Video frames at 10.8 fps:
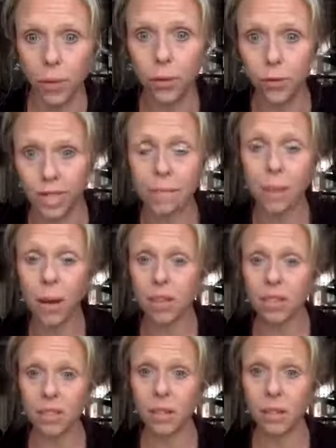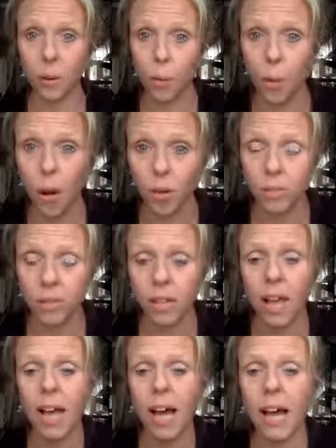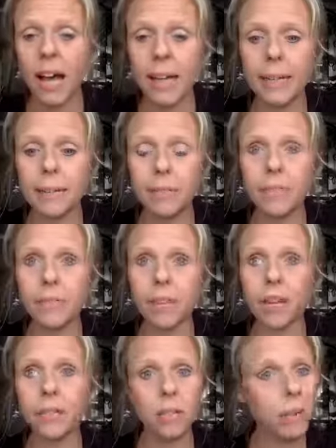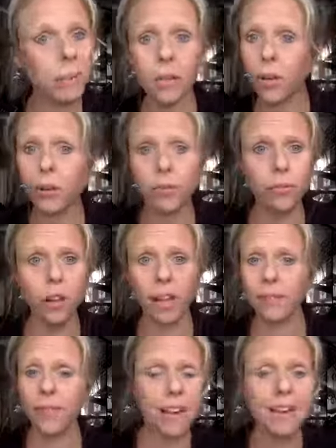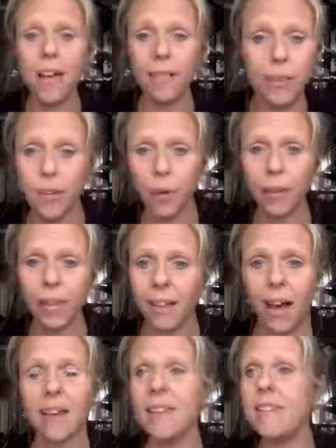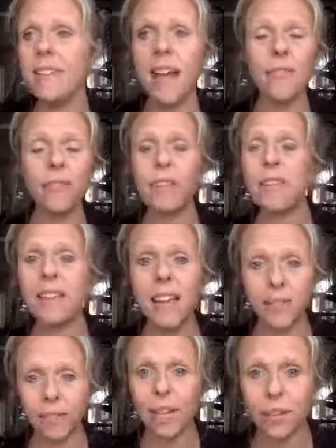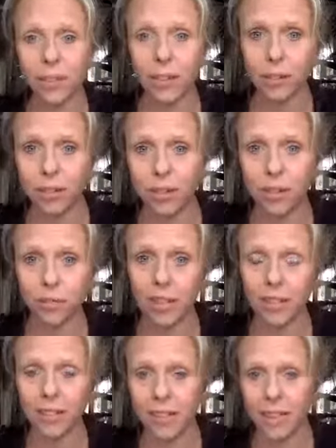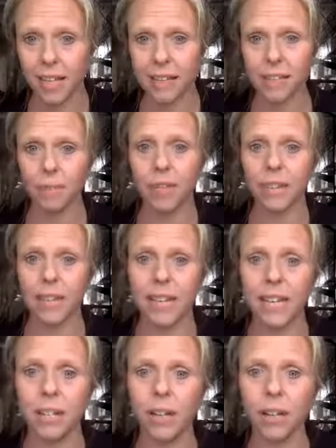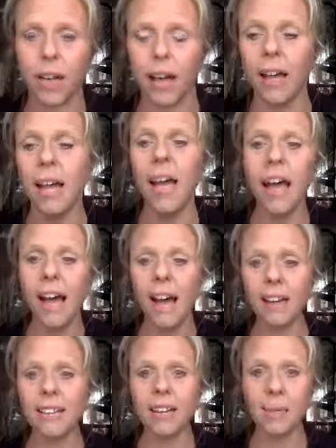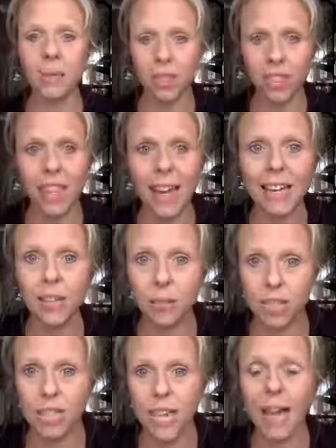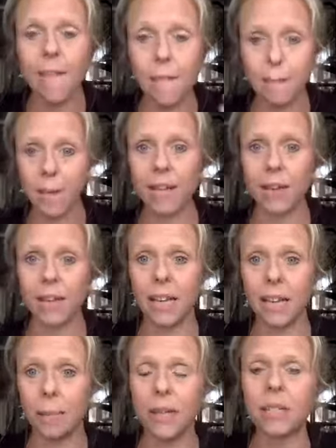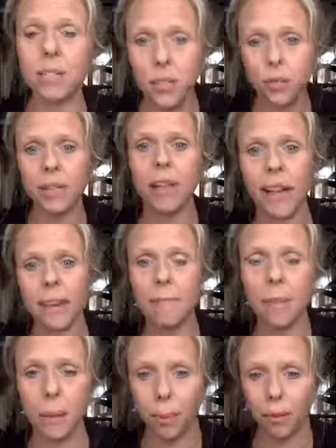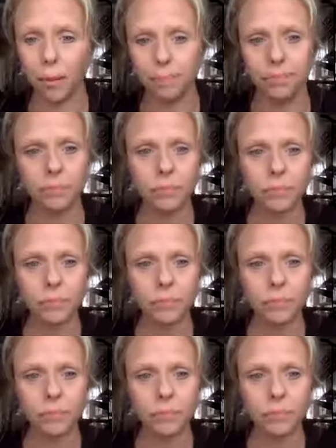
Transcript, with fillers: who this person was. Um, and some people go through life never knowing that, never, never even considering that that's something that they can look at. And I want to thank you today for being on here because you are the kind of people